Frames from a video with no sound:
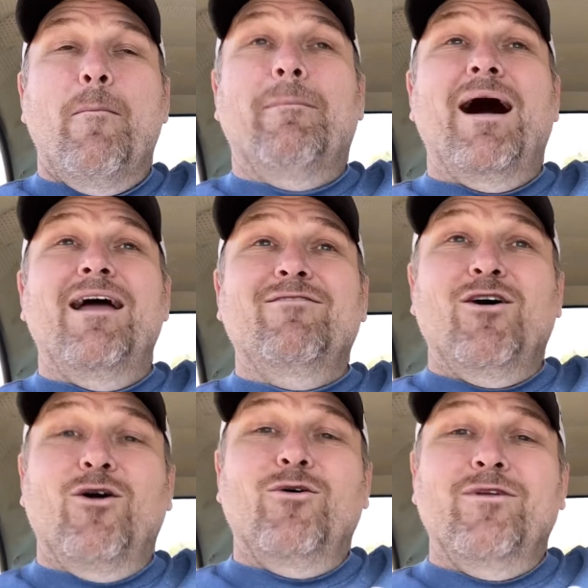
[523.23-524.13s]
My
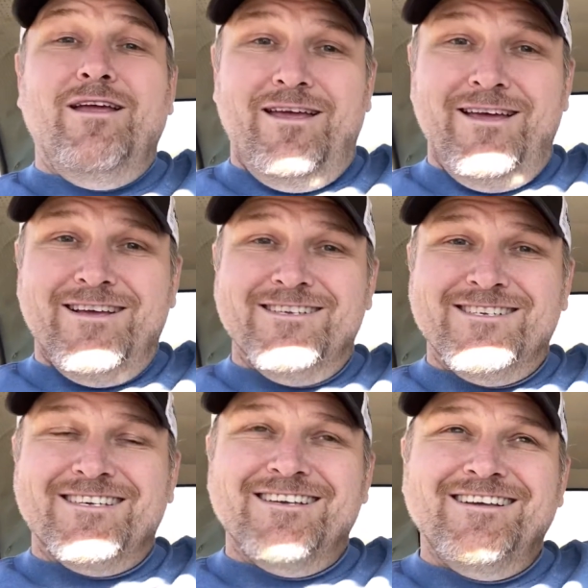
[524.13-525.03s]
vote
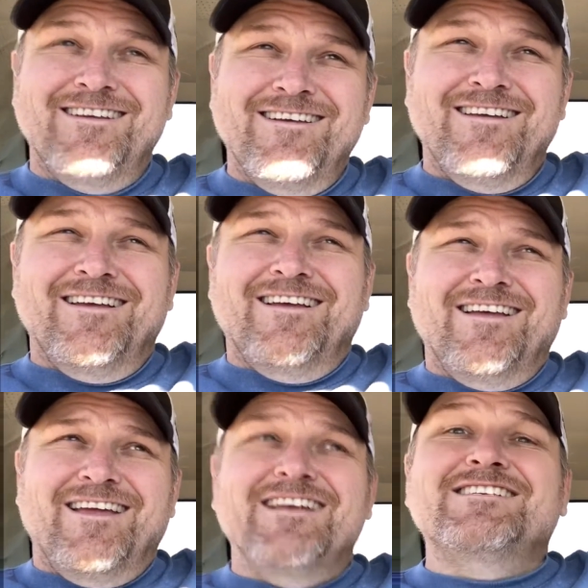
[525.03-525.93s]
is
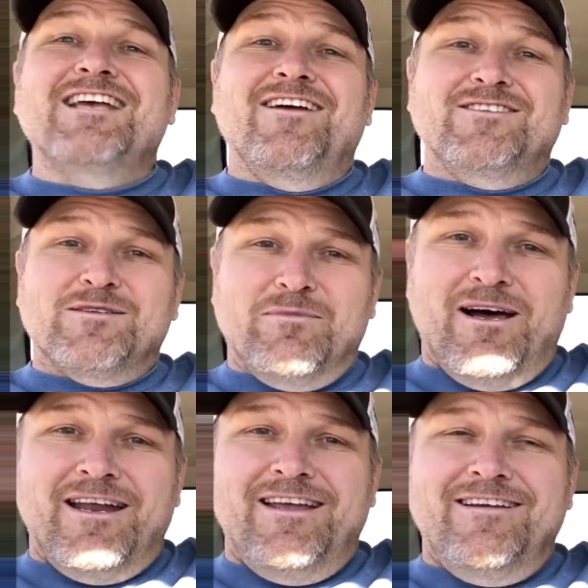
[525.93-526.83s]
he saves his
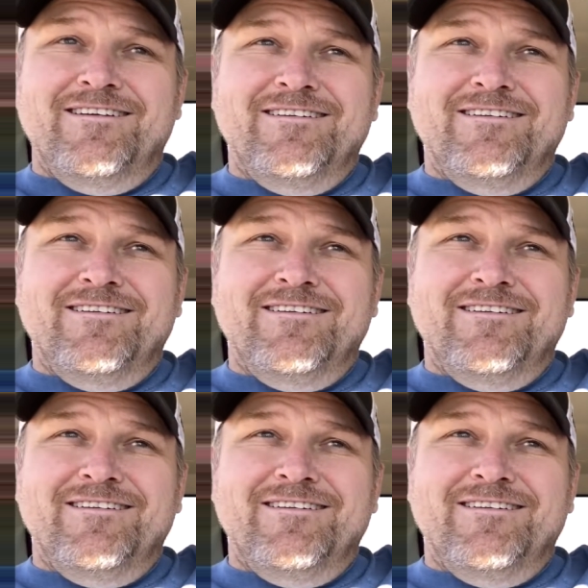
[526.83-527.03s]
money,